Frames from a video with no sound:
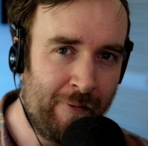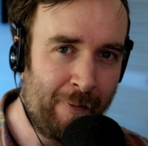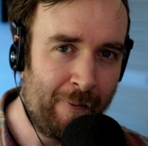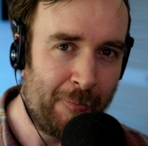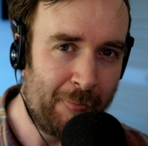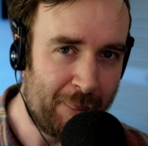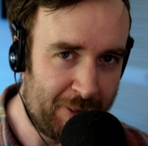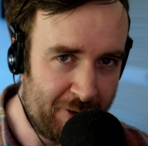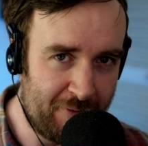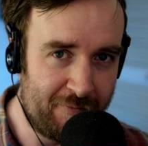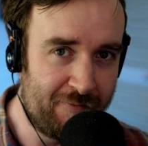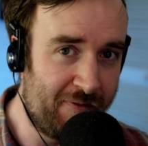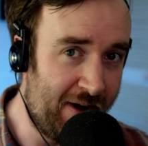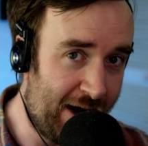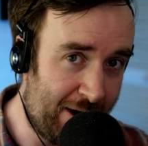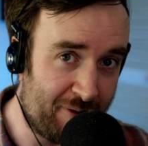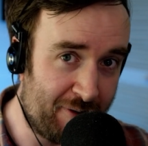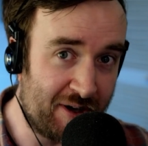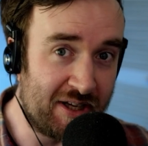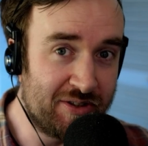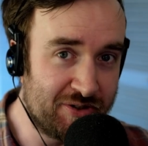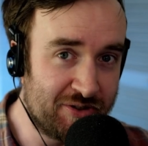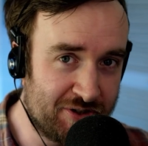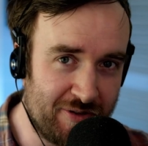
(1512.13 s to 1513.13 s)
the
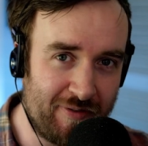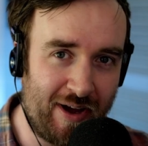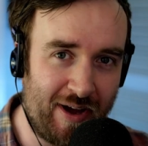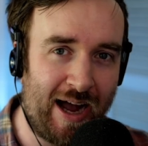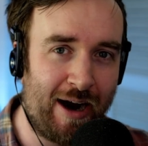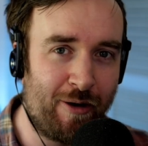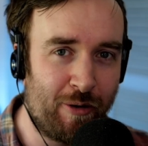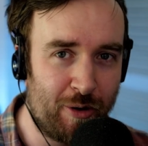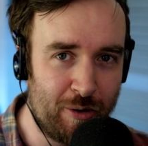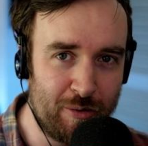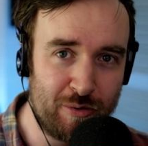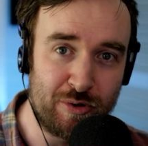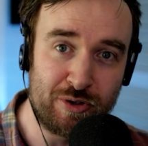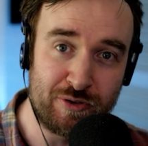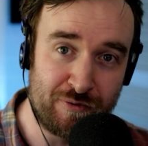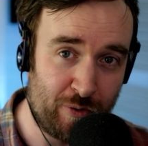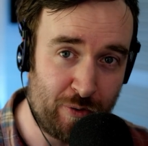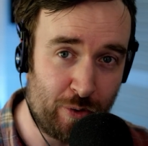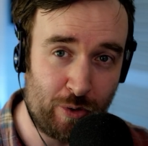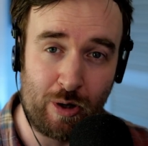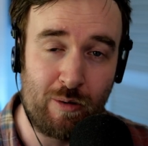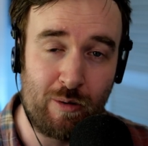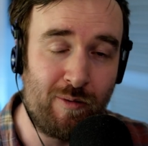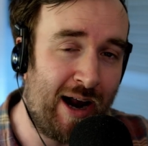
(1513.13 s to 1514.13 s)
variance of arrows
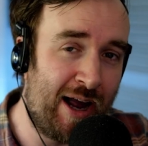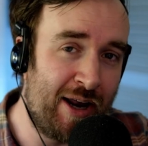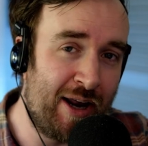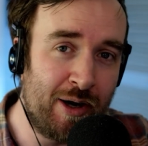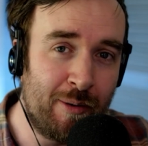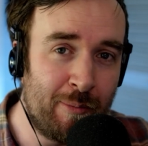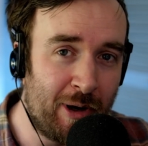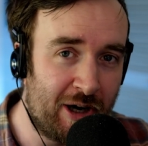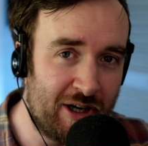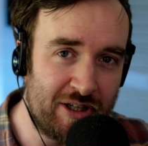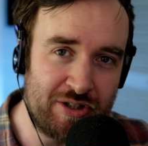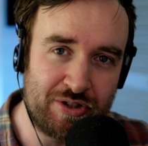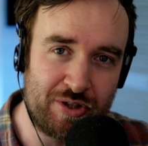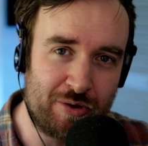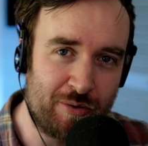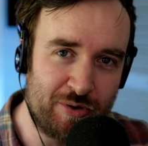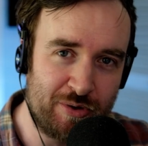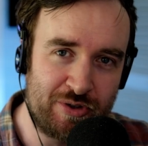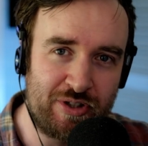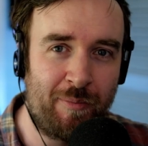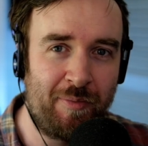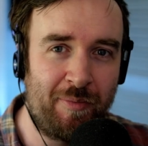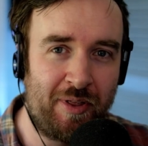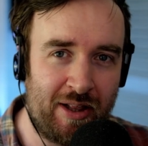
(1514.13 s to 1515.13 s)
for a randomizer or
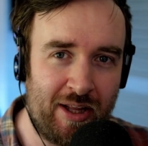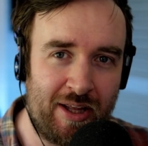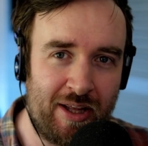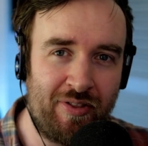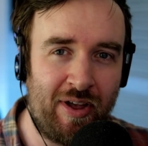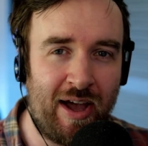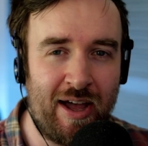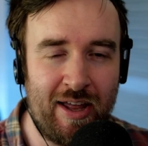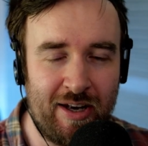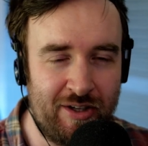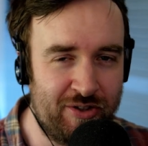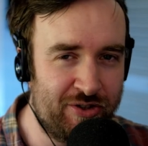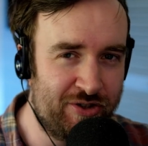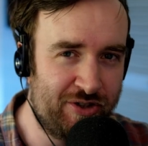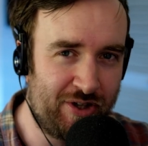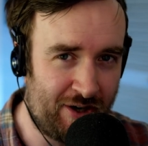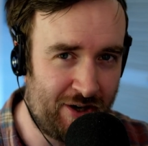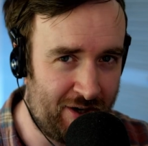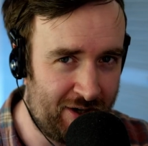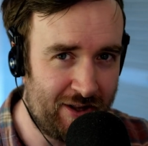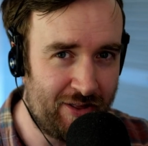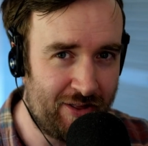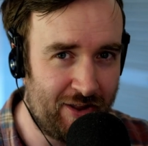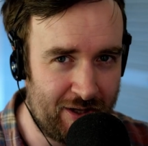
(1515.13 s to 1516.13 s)
something like that, and
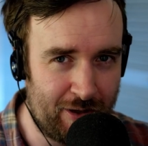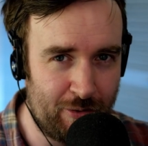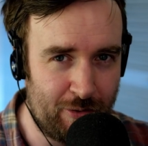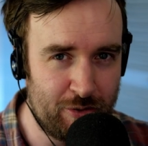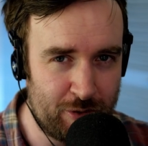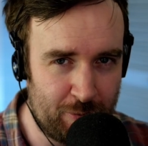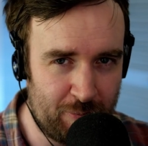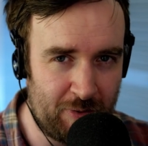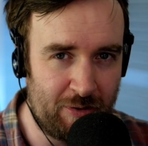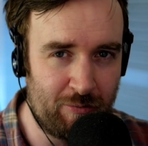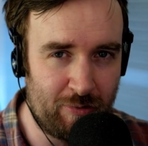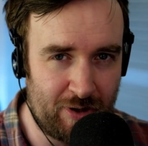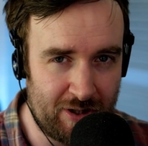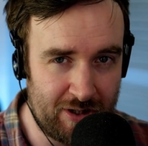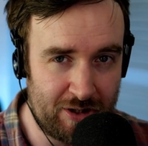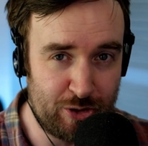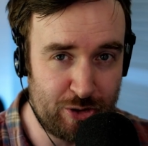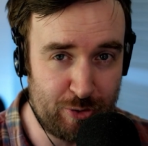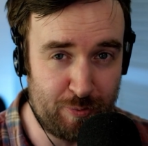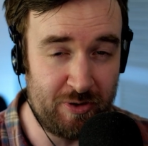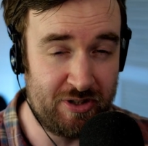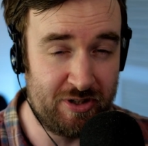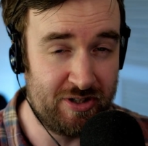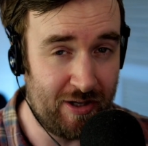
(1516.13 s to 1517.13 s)
suddenly they're going to be really
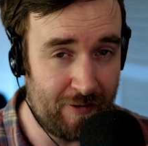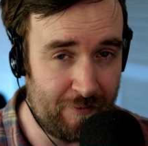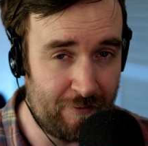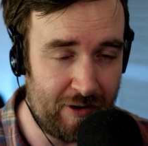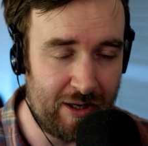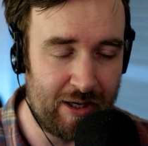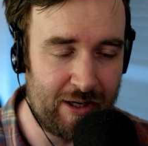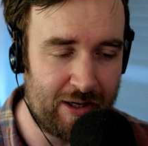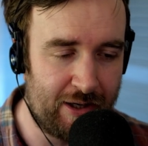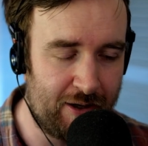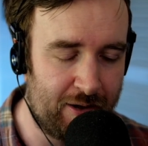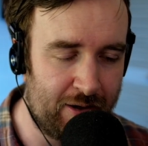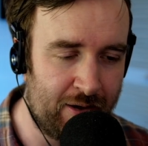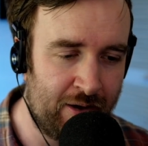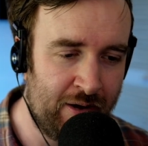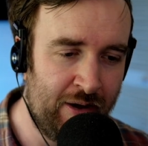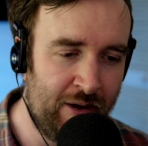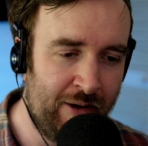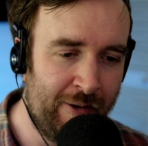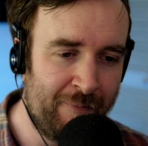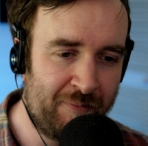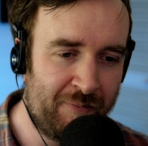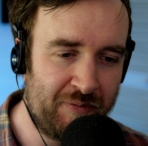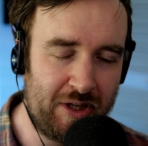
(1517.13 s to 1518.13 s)
specific, and
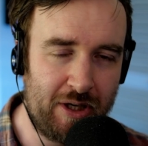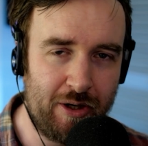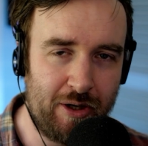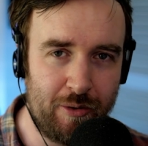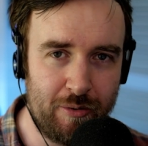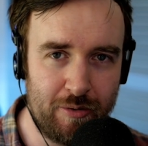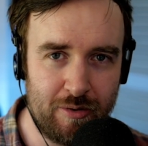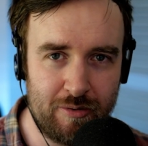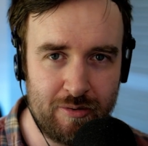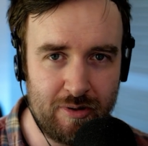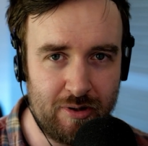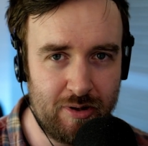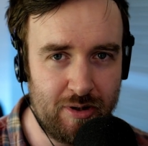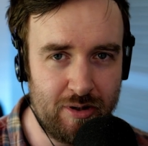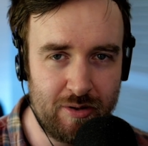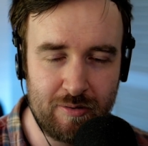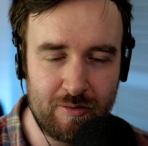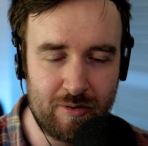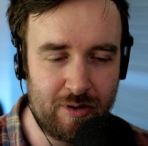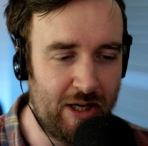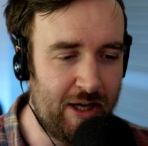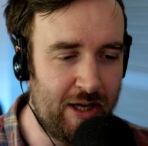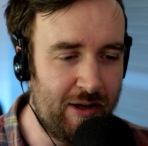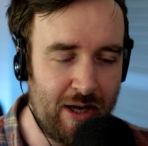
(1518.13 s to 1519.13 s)

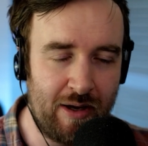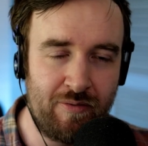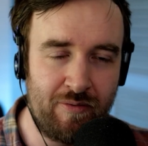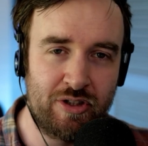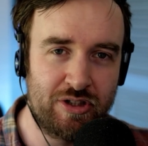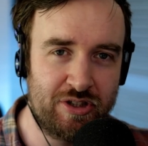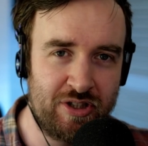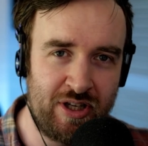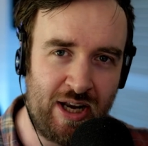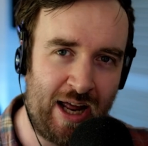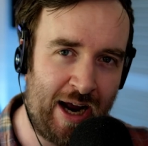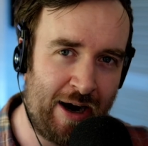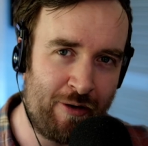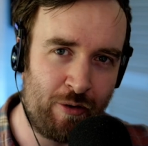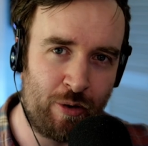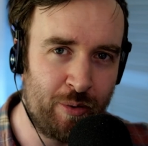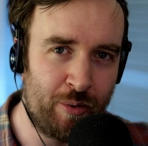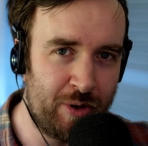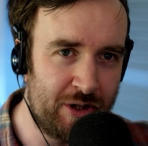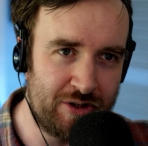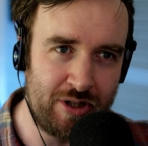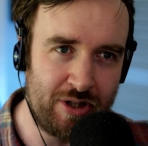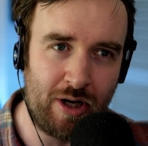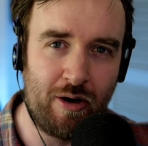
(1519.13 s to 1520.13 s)
even just an arrow in
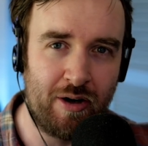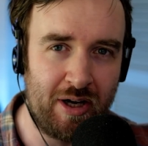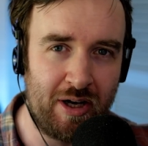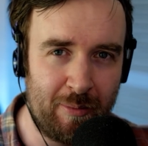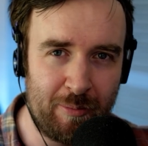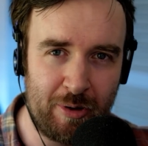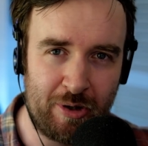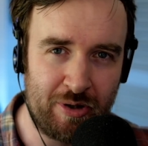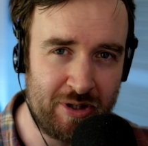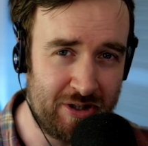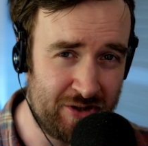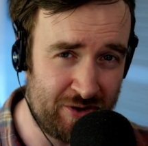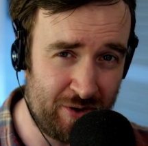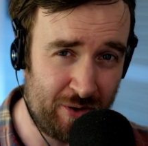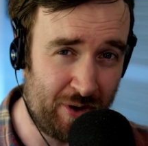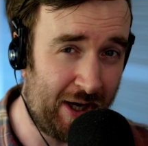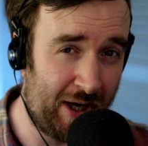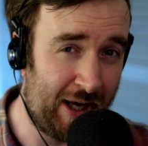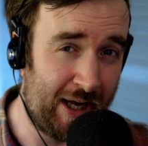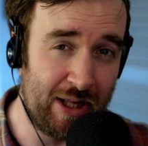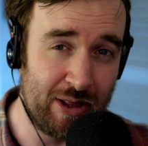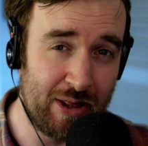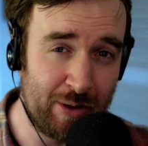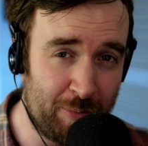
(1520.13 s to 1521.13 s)
a target block, it's not going to
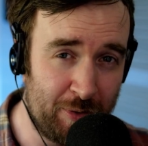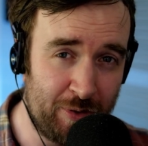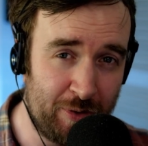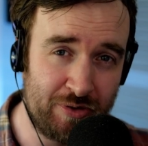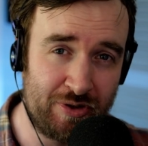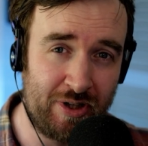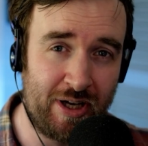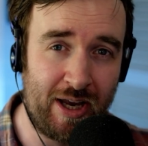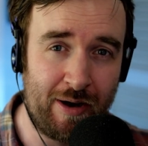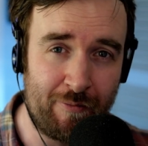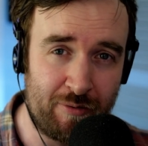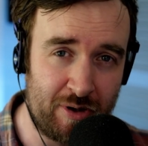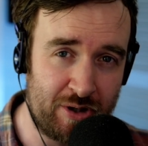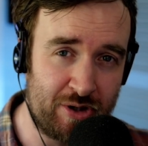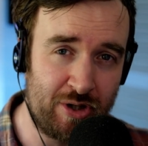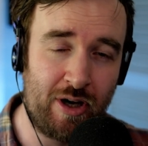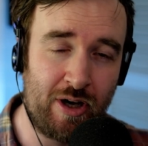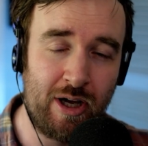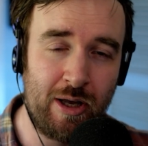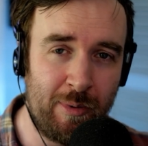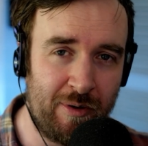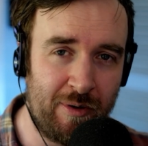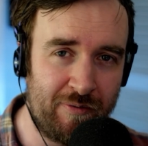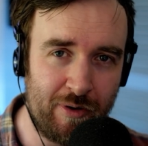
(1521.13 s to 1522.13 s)
hit the bullseye every
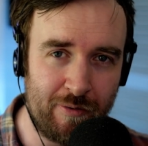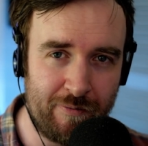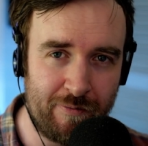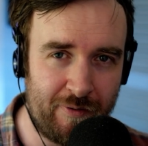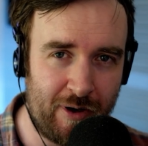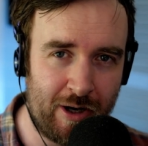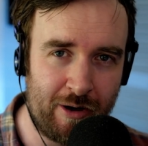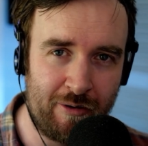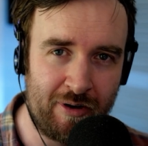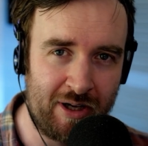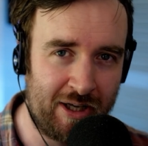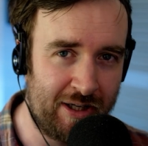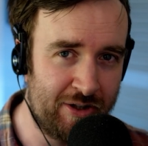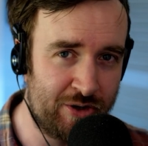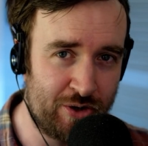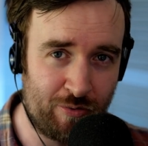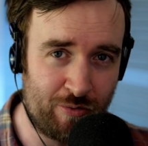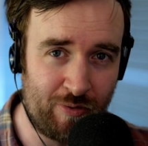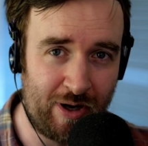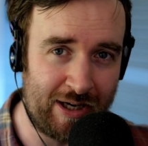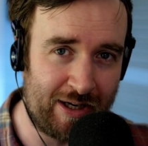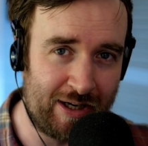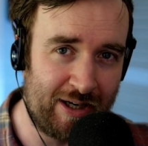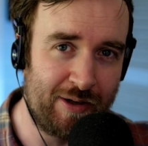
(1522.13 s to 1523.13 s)
time if you're firing it
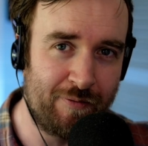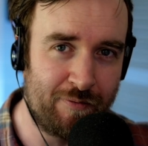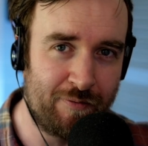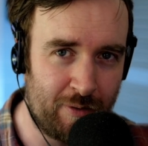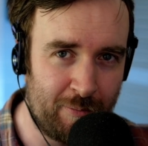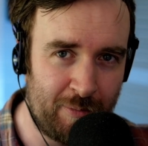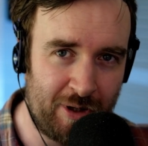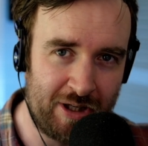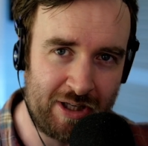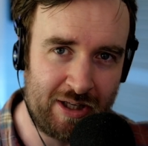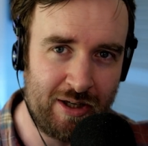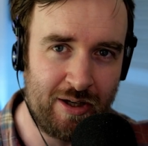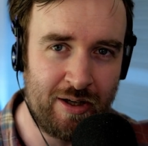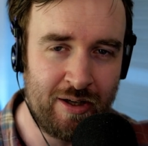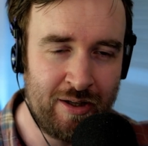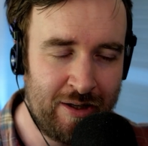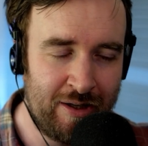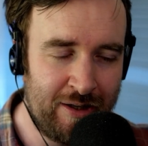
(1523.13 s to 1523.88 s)
directly from like a